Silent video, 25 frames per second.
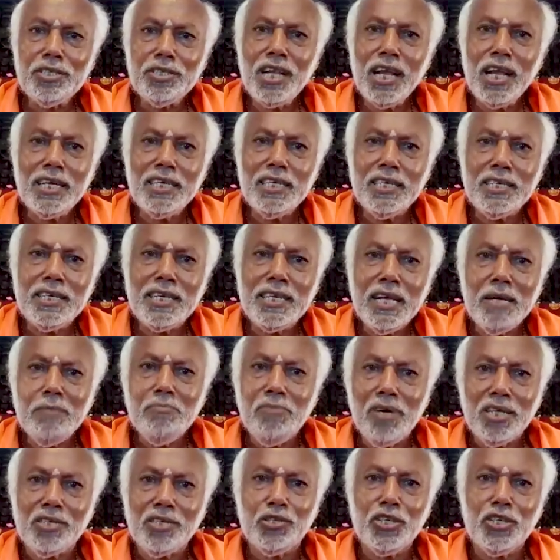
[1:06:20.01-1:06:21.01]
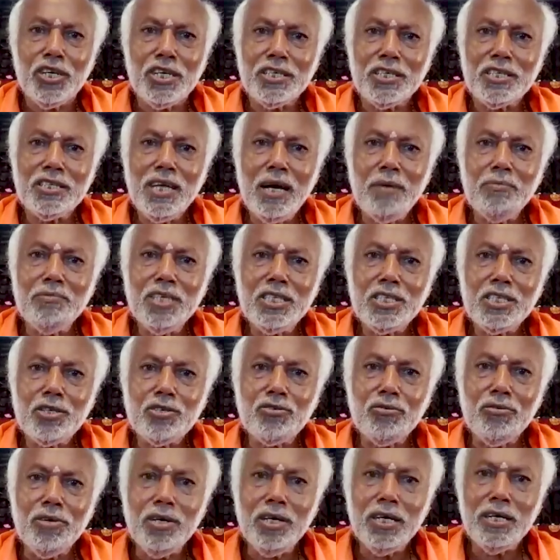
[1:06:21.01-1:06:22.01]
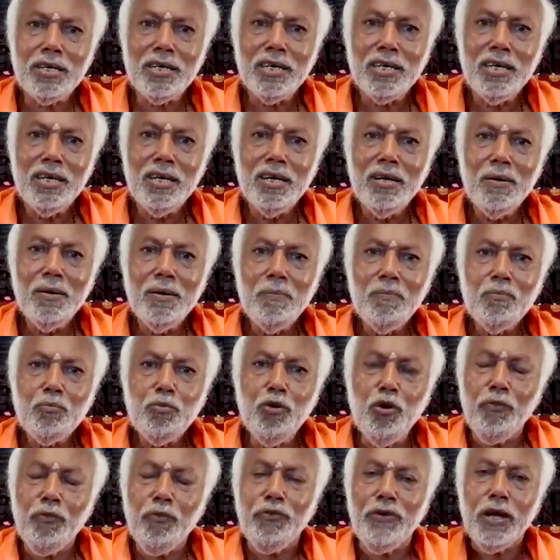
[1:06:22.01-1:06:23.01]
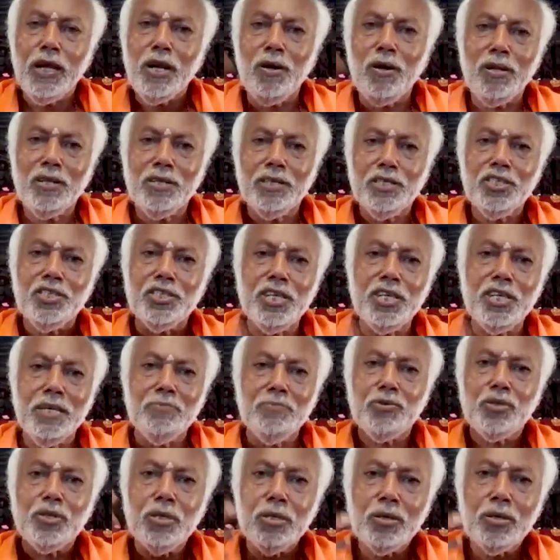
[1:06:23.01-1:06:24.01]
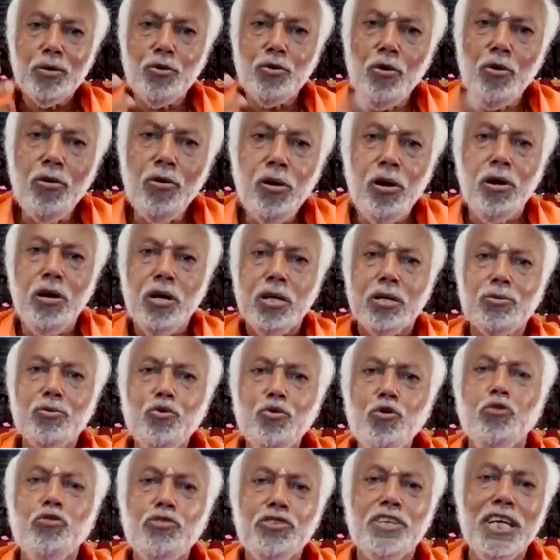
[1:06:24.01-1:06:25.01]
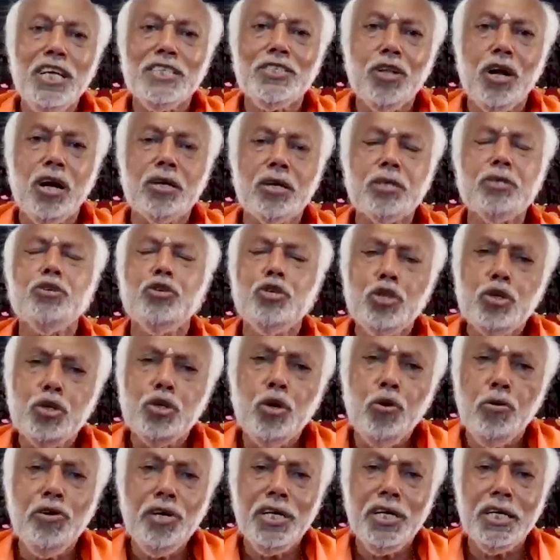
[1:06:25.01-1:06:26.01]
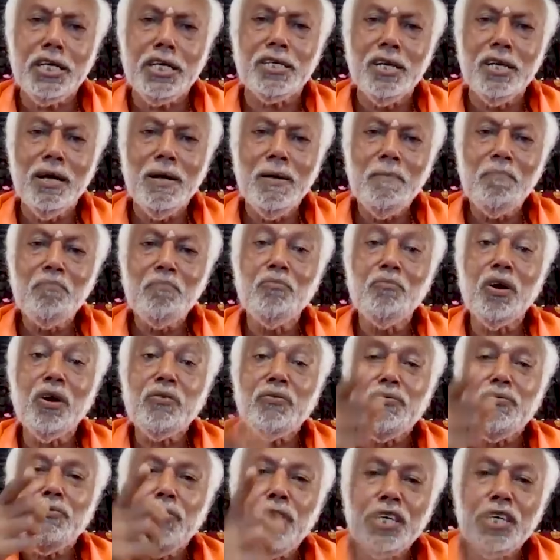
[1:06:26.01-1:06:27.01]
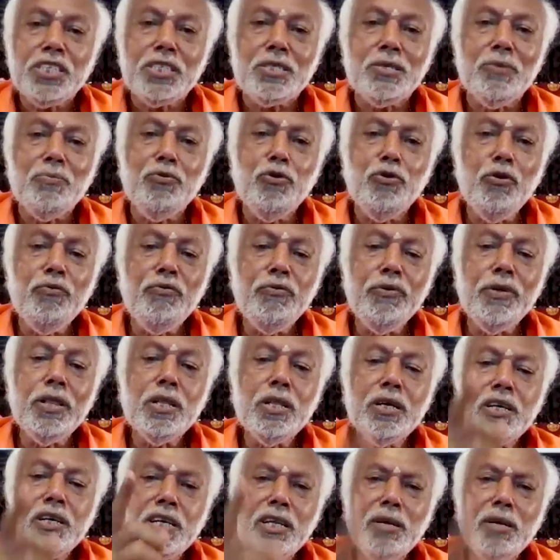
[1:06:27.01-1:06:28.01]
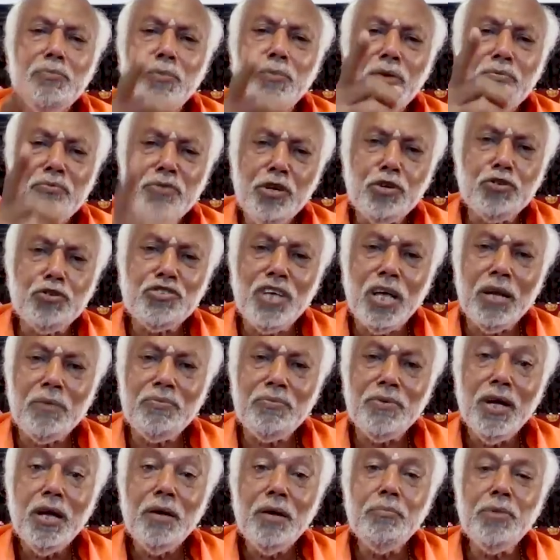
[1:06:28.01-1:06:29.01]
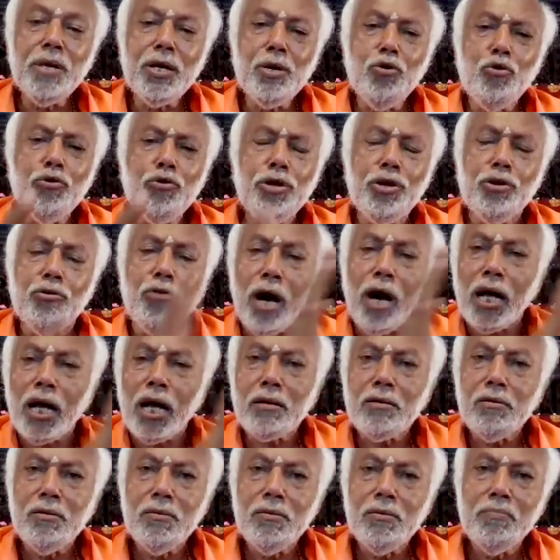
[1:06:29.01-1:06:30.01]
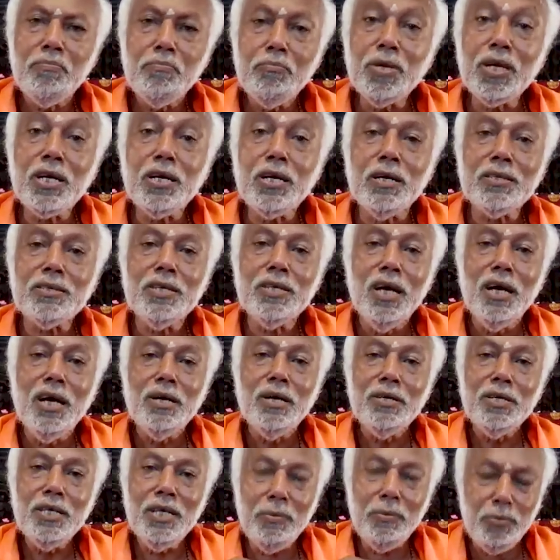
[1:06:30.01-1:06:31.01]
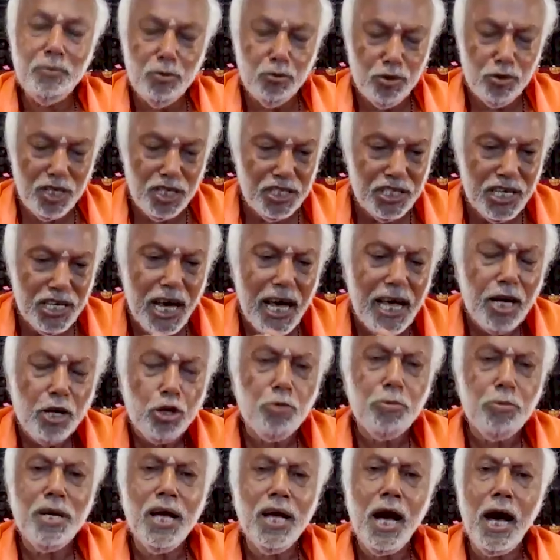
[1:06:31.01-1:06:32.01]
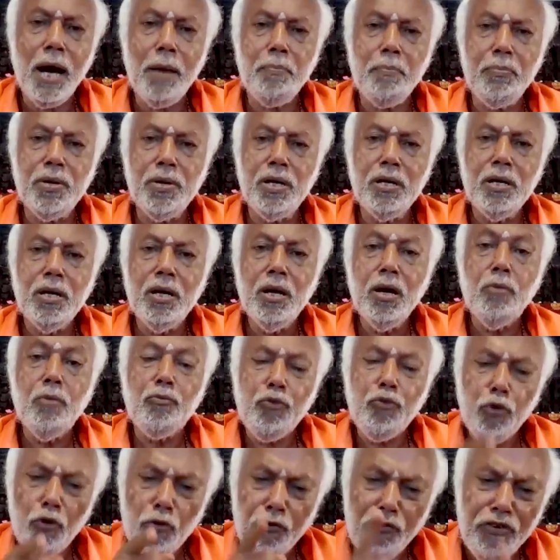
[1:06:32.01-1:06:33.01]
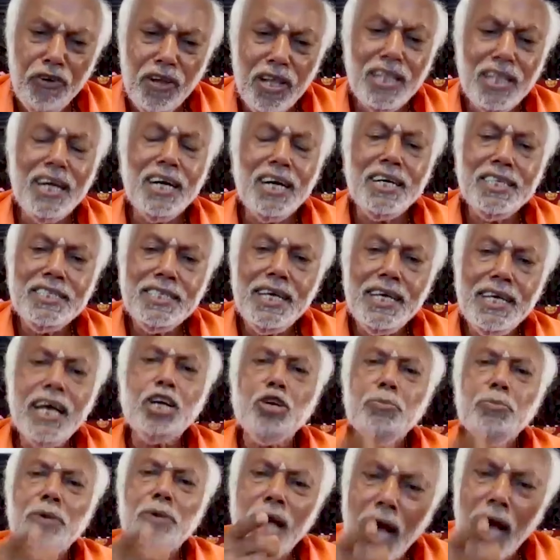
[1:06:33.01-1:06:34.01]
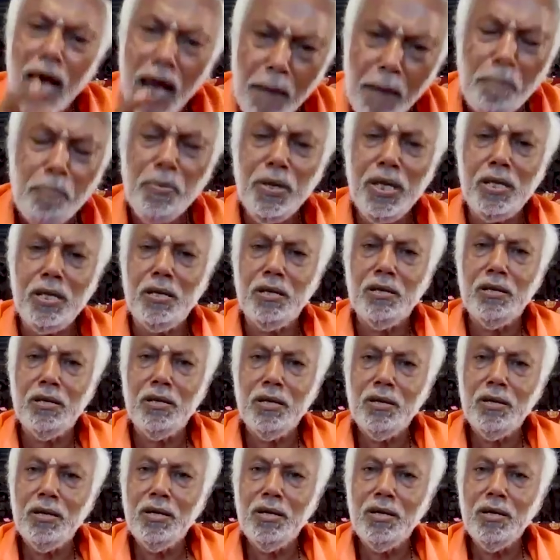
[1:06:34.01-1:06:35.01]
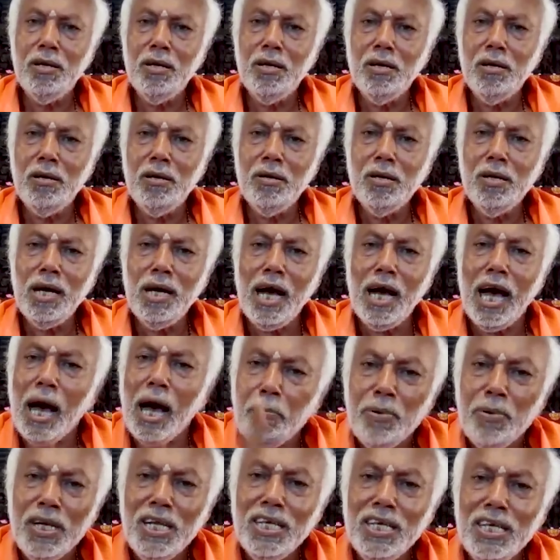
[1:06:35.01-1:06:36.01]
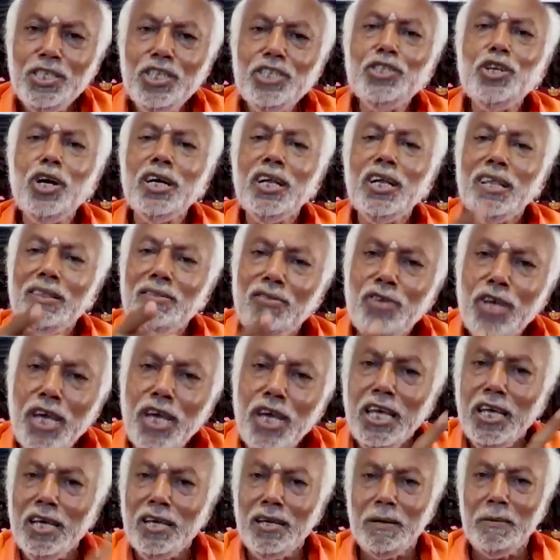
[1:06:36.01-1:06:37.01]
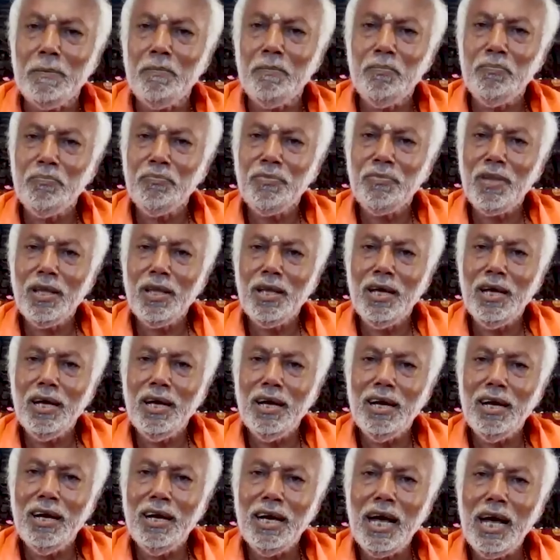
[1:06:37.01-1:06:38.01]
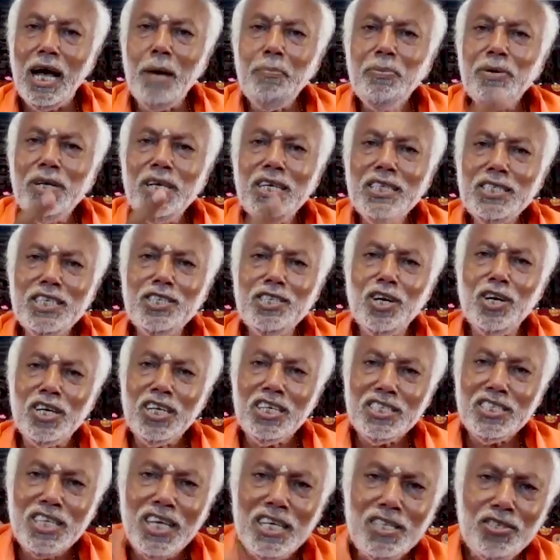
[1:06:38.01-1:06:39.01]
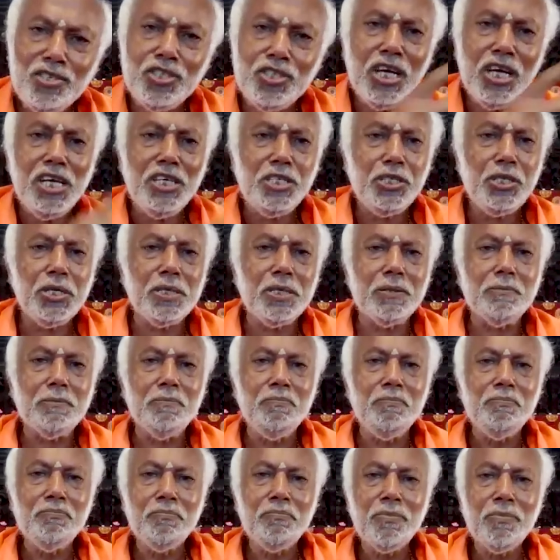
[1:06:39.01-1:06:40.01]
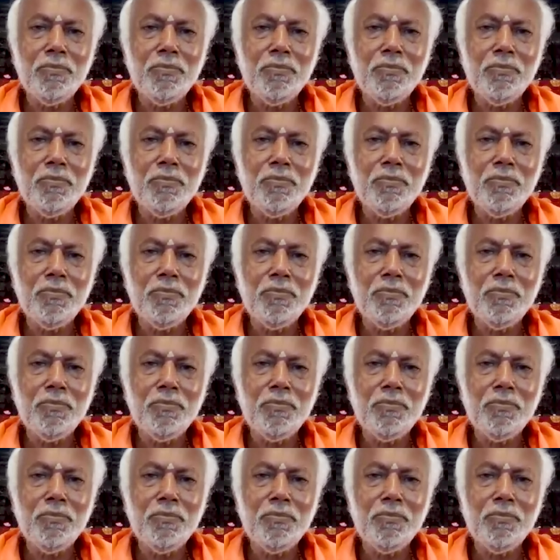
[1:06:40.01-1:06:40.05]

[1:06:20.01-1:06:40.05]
It's like dream merchants. They have destroyed. Fulfill all these dreams. Go on. Who says not? Do it. But first fulfill the dream of yourself being who you are. Because if you desire to be happy, fulfill that desire to be happy. Happiness is not a thing. Happiness is not a sensation.